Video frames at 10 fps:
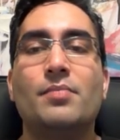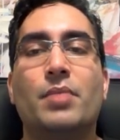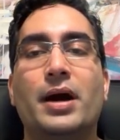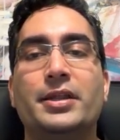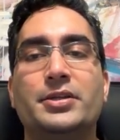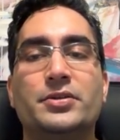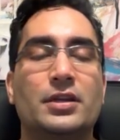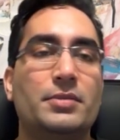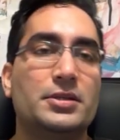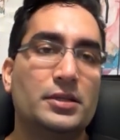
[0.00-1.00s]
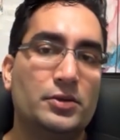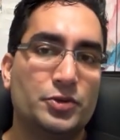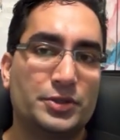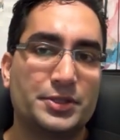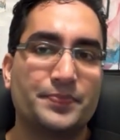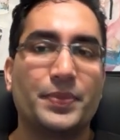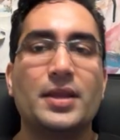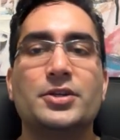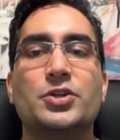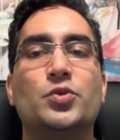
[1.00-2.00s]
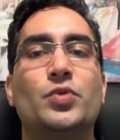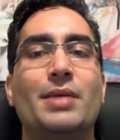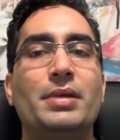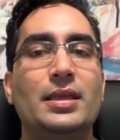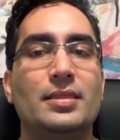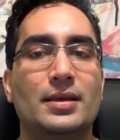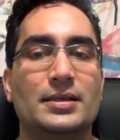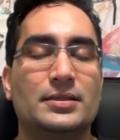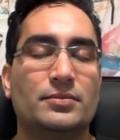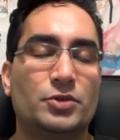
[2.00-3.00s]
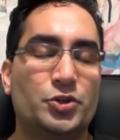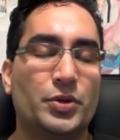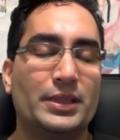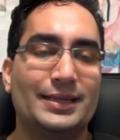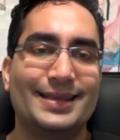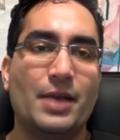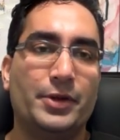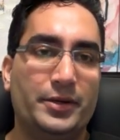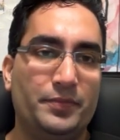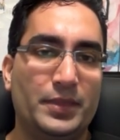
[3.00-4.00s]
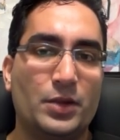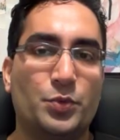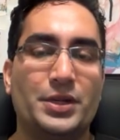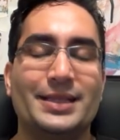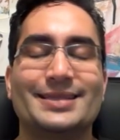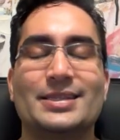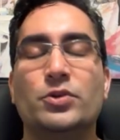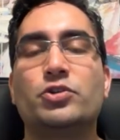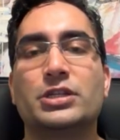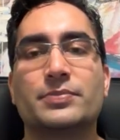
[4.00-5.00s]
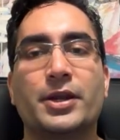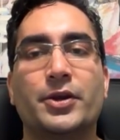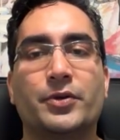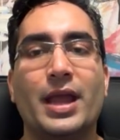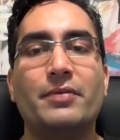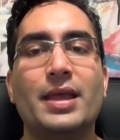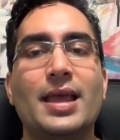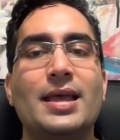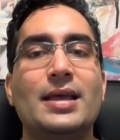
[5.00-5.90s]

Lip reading: Body 2 is going to be solutions. To remedy this, showing the examiner that we're in the solutions paragraph,